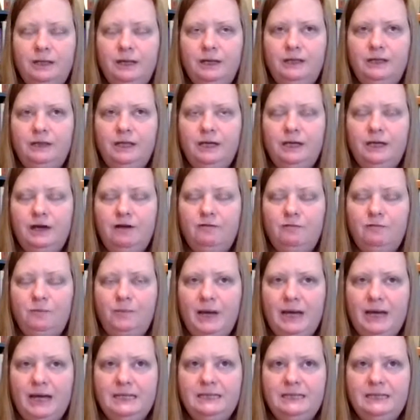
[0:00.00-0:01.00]
I think of
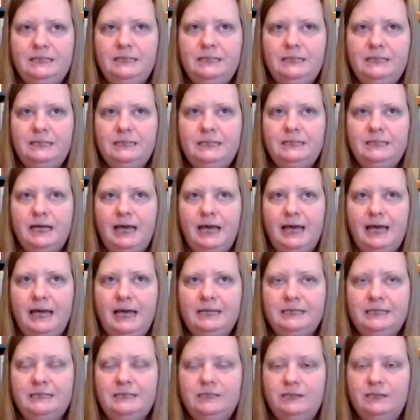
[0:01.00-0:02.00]
Pisces
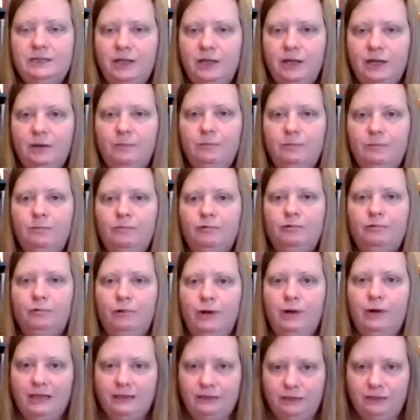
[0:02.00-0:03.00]
as the
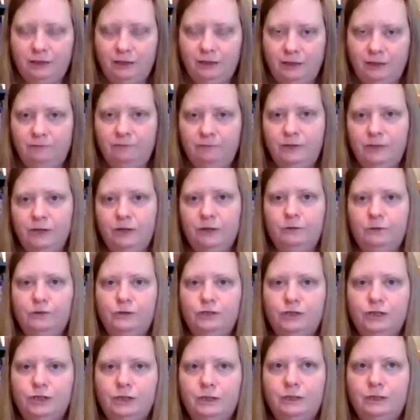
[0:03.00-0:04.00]
breadth of the
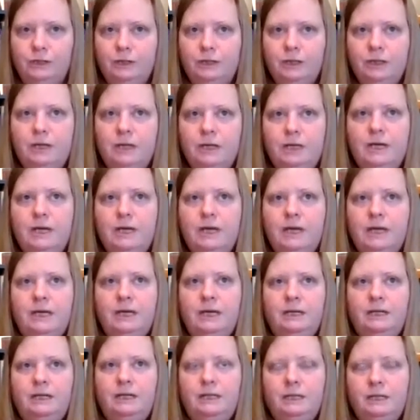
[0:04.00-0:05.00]
ocean.
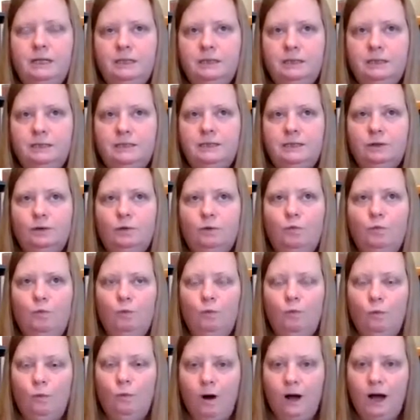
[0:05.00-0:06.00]
It is
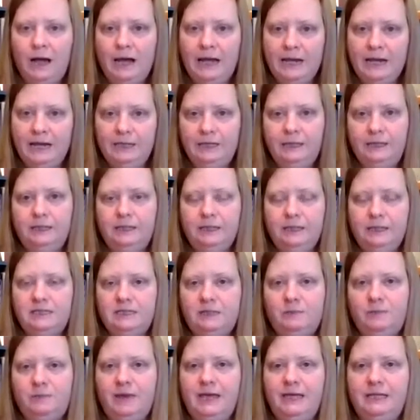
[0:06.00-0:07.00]
wide and
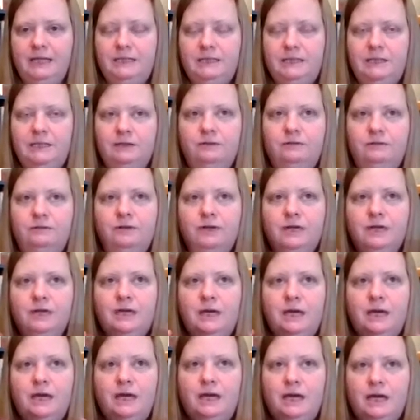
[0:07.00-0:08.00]
expansive,
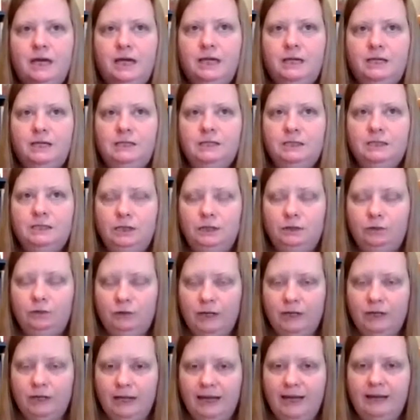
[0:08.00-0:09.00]
and you
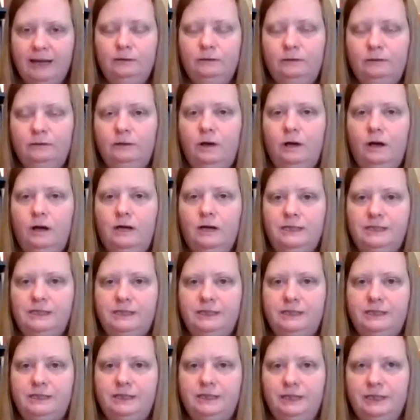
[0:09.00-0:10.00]
can get
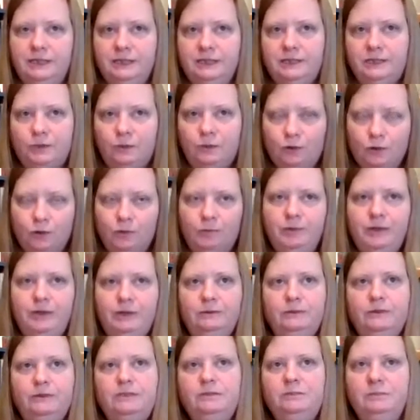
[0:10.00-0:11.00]
lost in it.
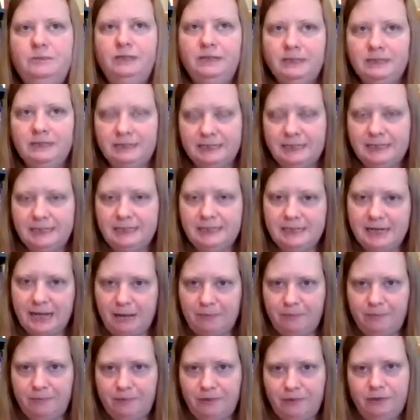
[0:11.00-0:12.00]
Scorpio to me is the
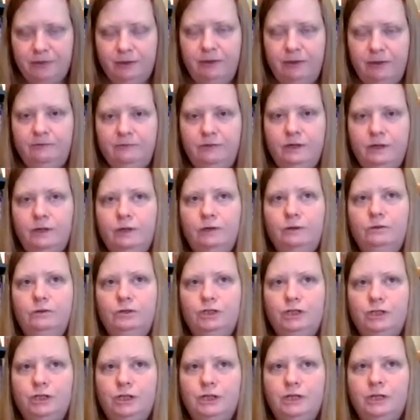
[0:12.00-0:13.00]
depth of the
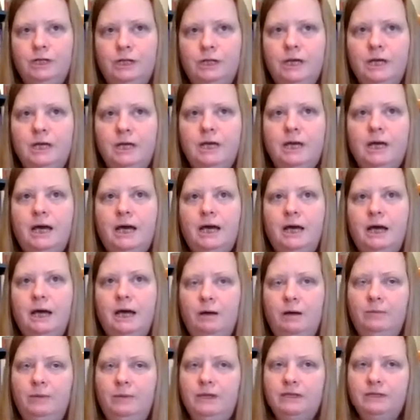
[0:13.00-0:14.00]
ocean,
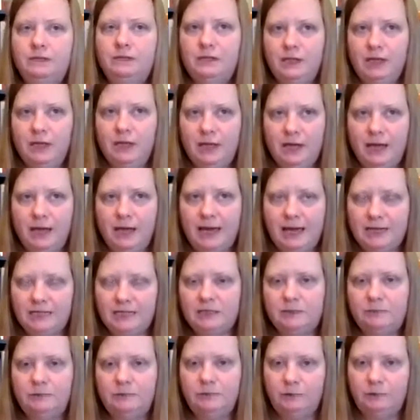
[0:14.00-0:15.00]
the
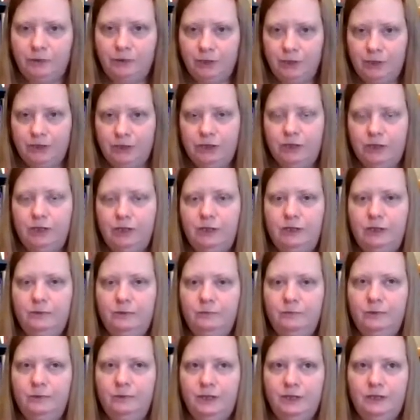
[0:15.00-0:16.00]
exploration
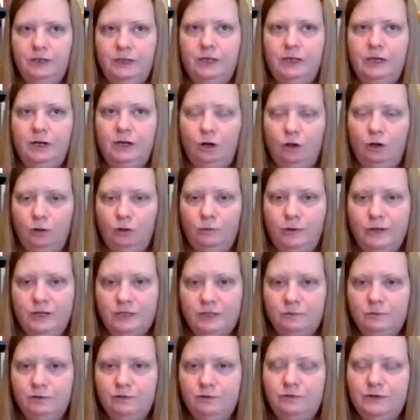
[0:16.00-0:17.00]
in the
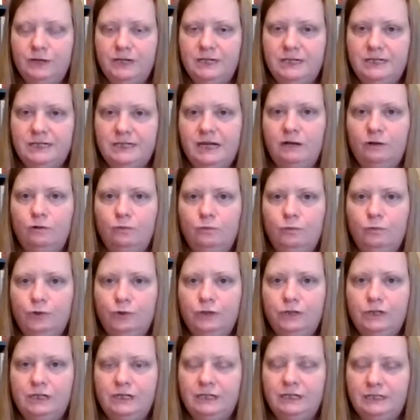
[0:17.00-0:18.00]
always moving
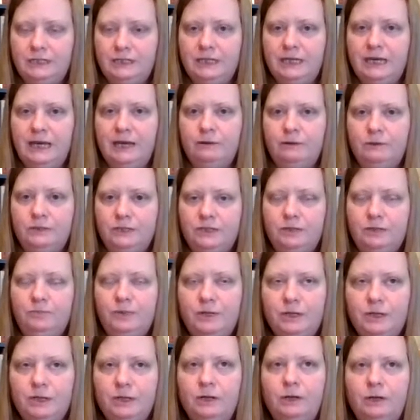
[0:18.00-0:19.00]
downward to see how deep
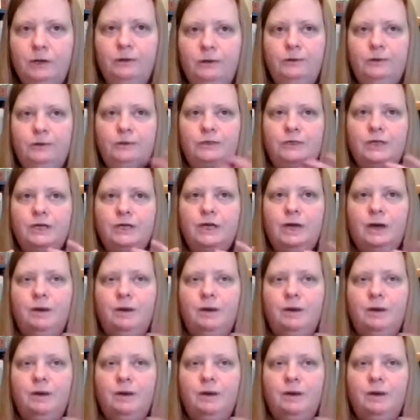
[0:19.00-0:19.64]
it goes.